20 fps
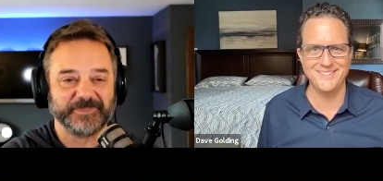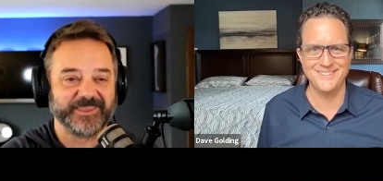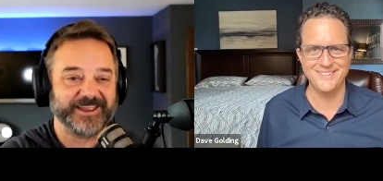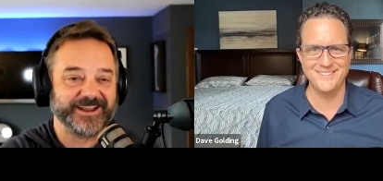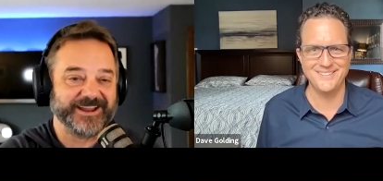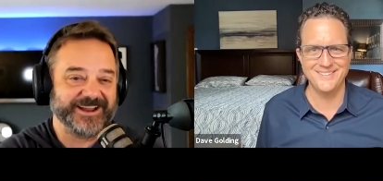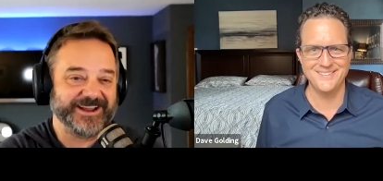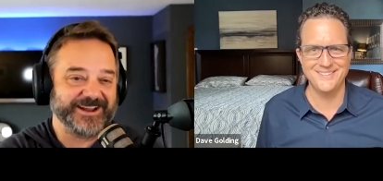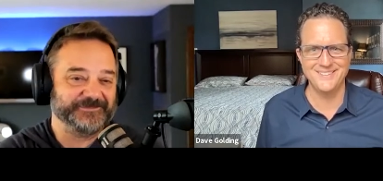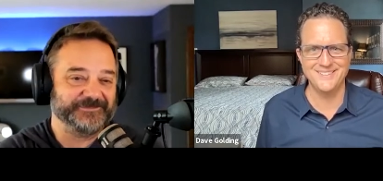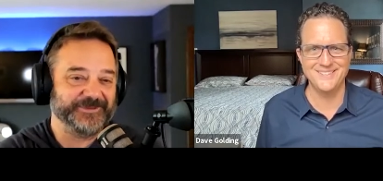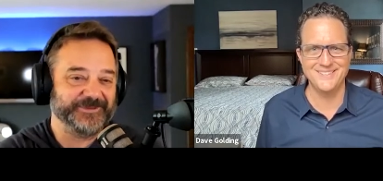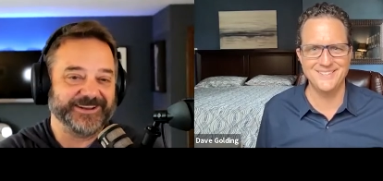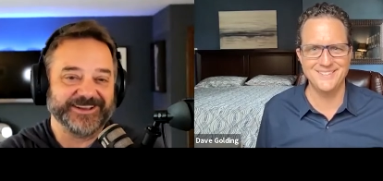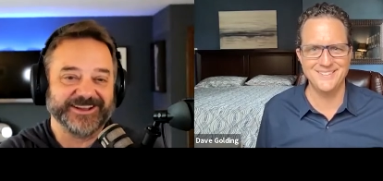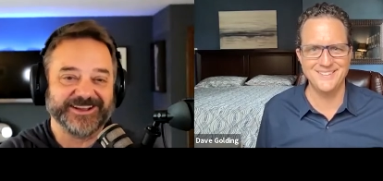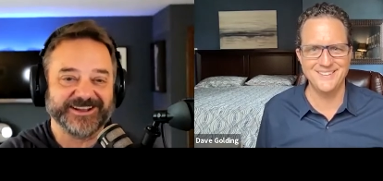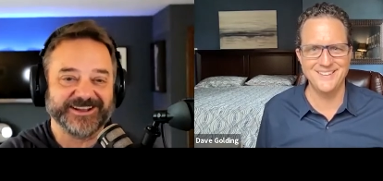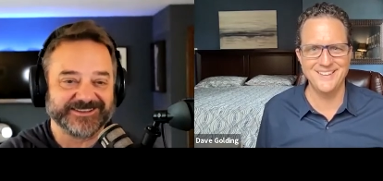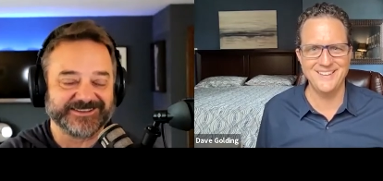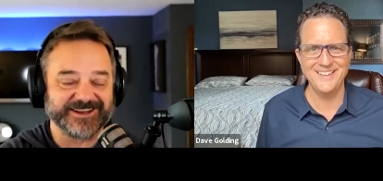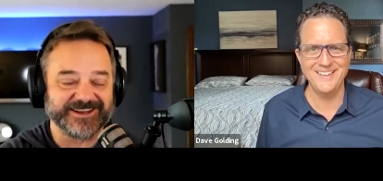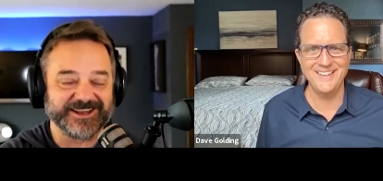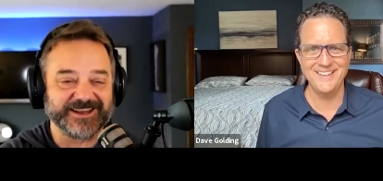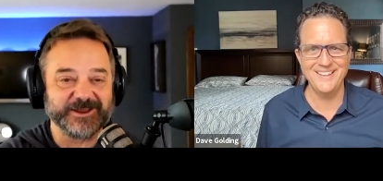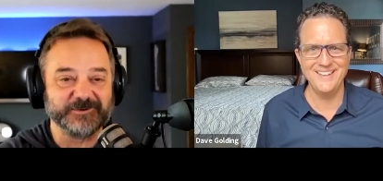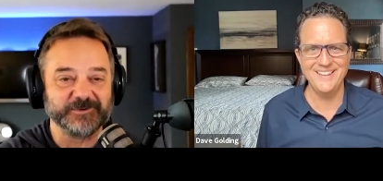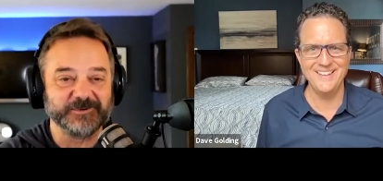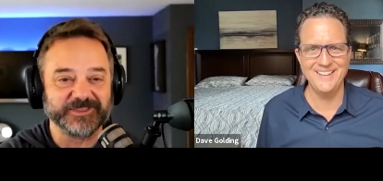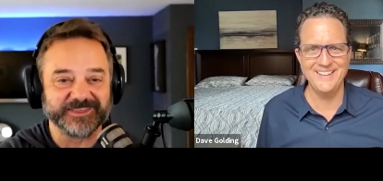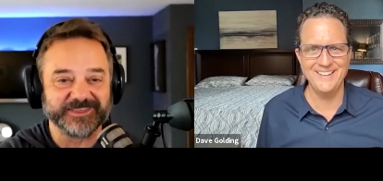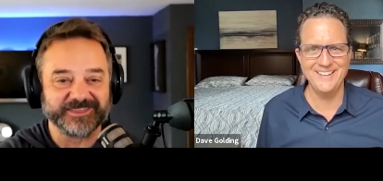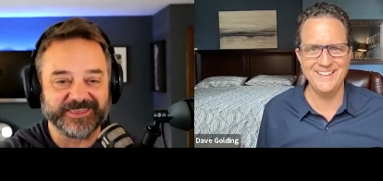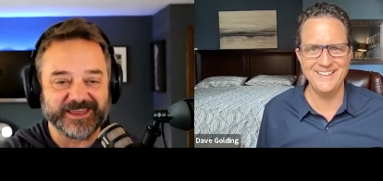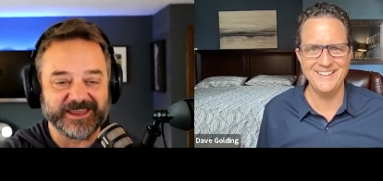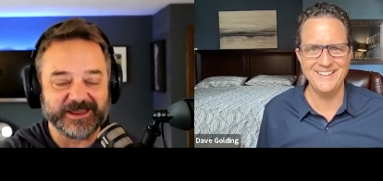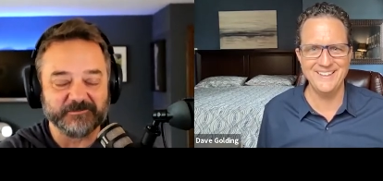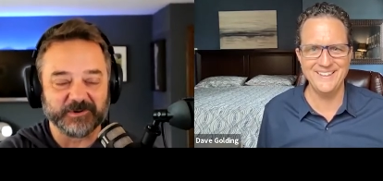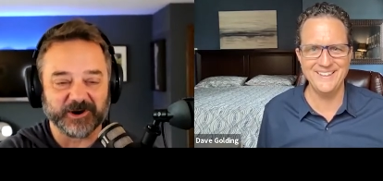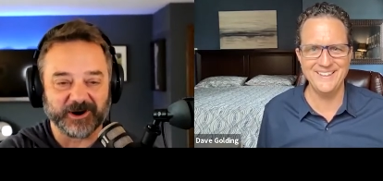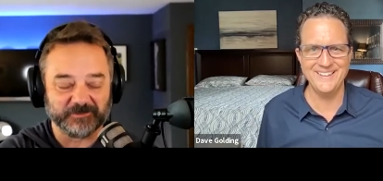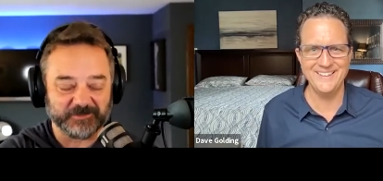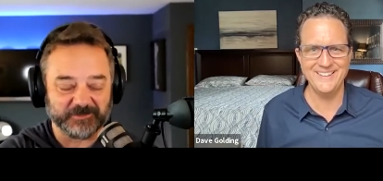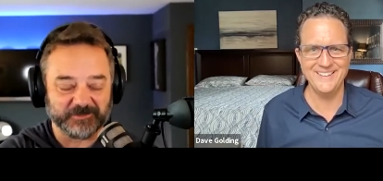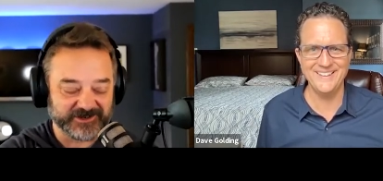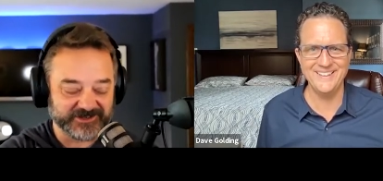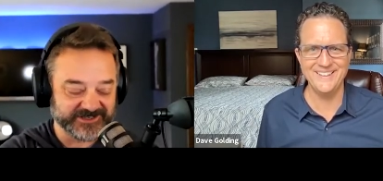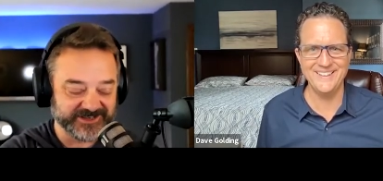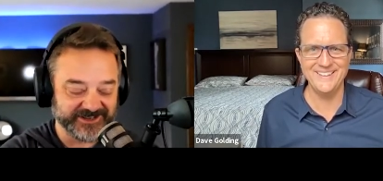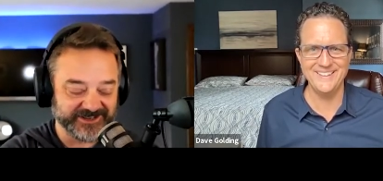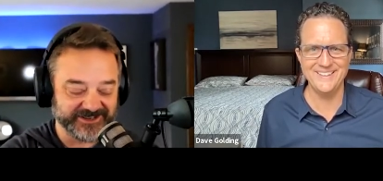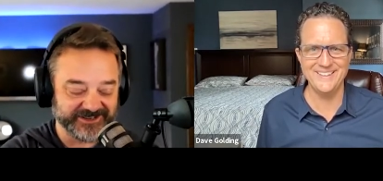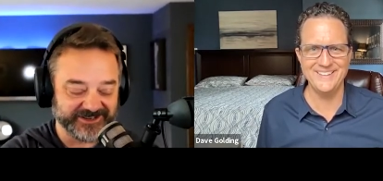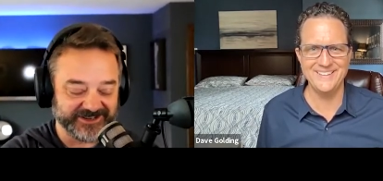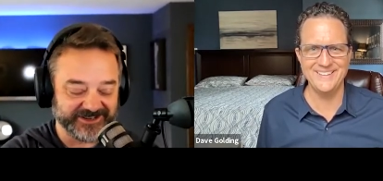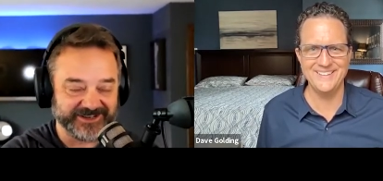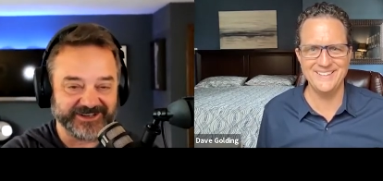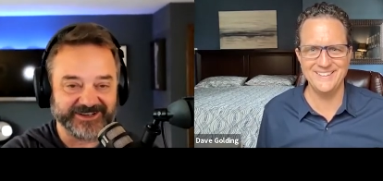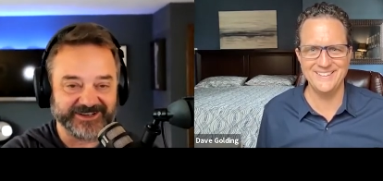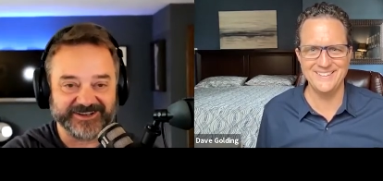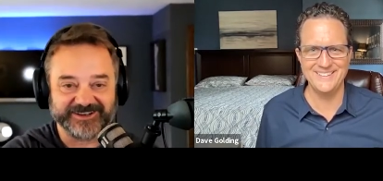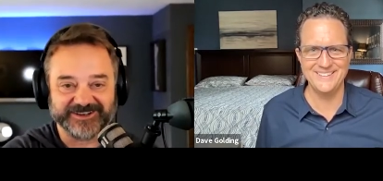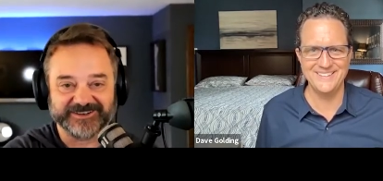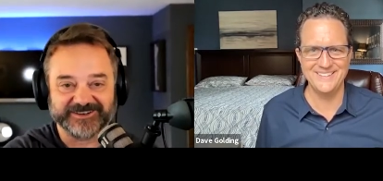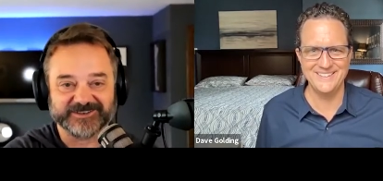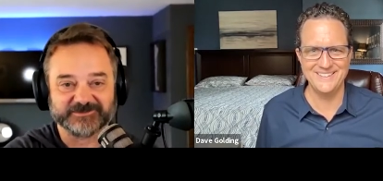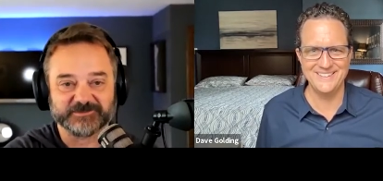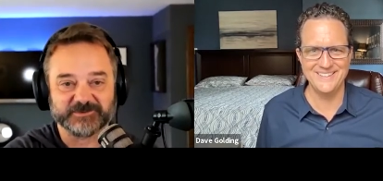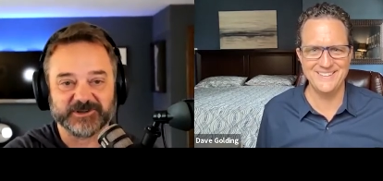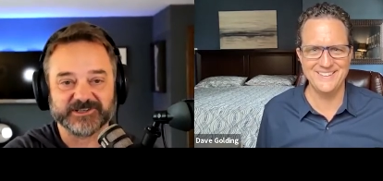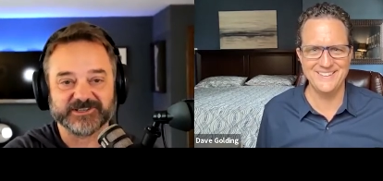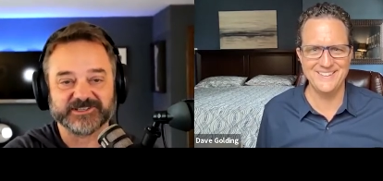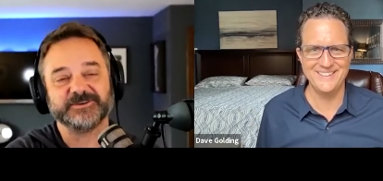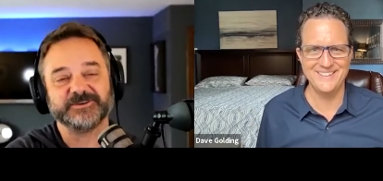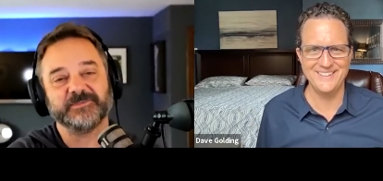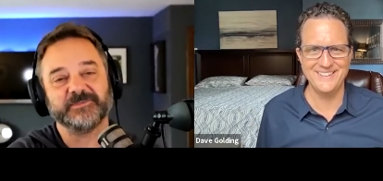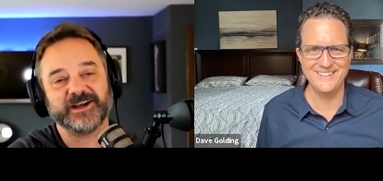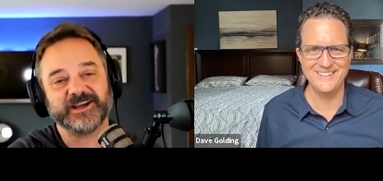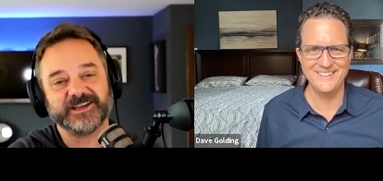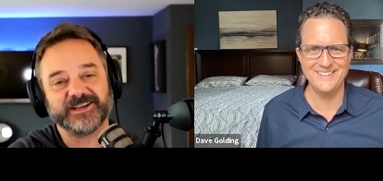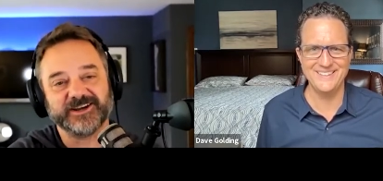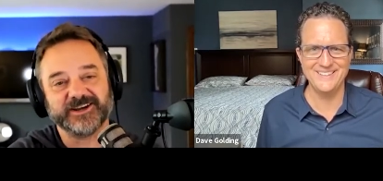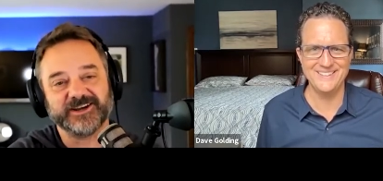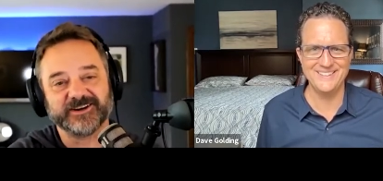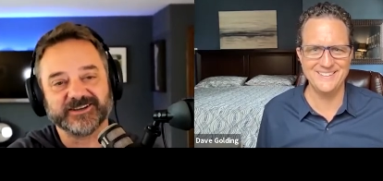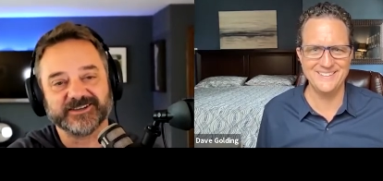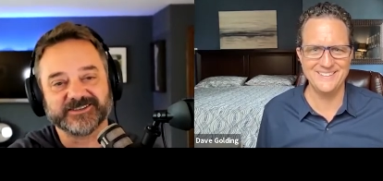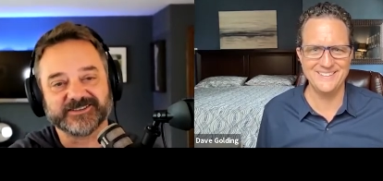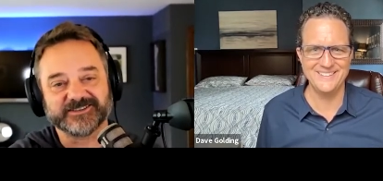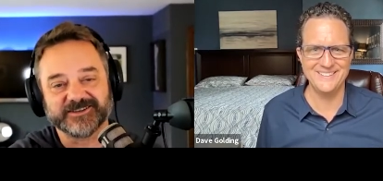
Speaker 1: I am sticking with the theme park personality, and especially my youngest,